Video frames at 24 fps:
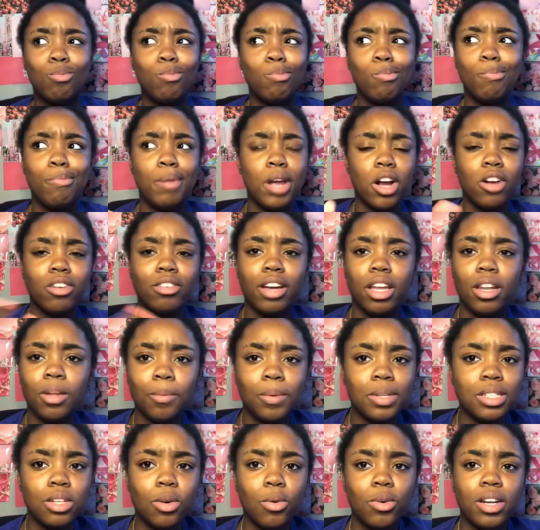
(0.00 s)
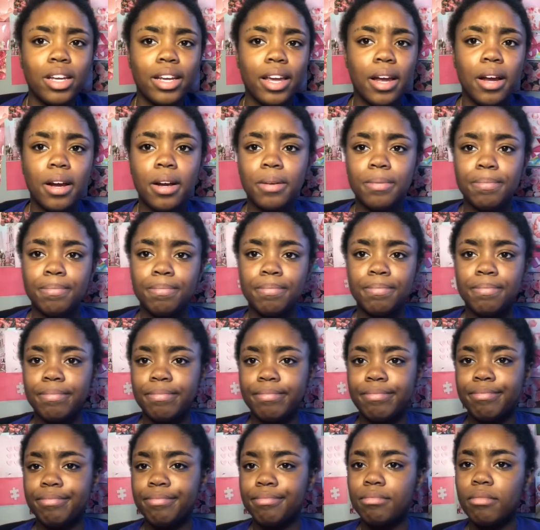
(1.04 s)
barely anyone's going to care.
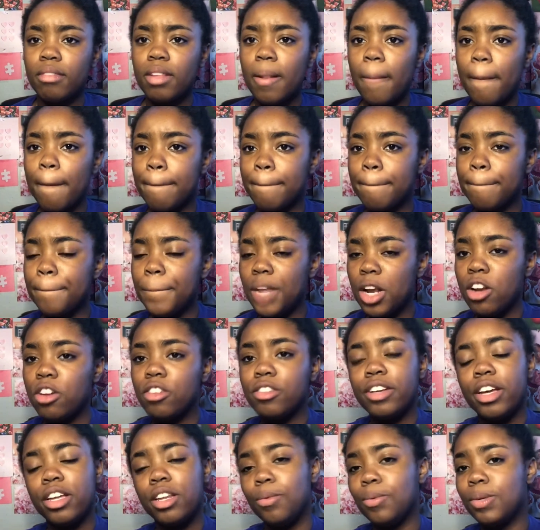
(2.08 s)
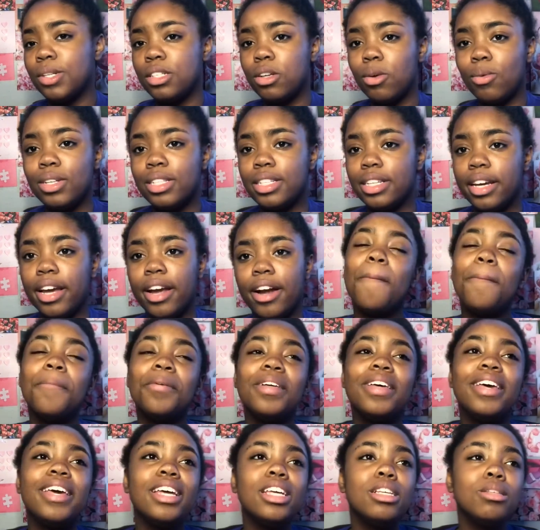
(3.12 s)
Barely anyone's going to care.
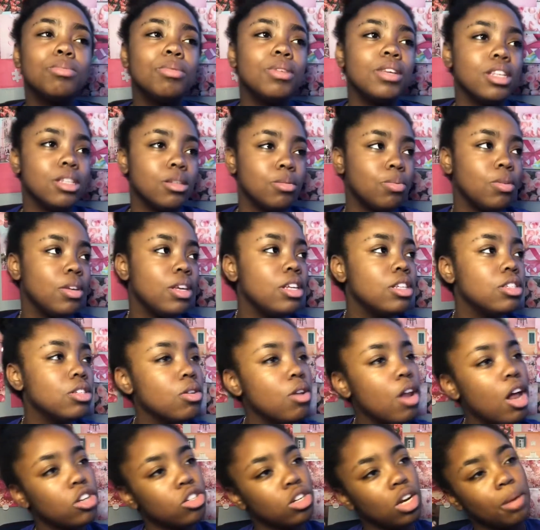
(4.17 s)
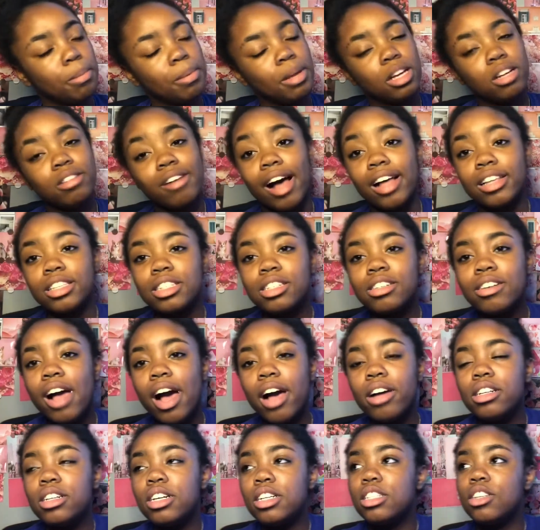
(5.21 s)
Please, please, please do not try to be a class
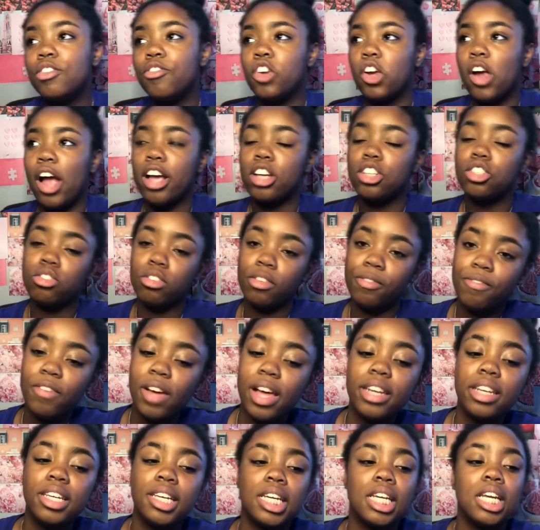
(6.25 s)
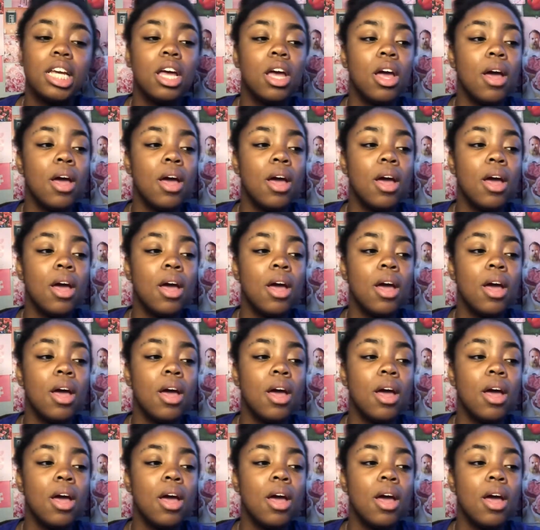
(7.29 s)
clown unless if you're actually funny,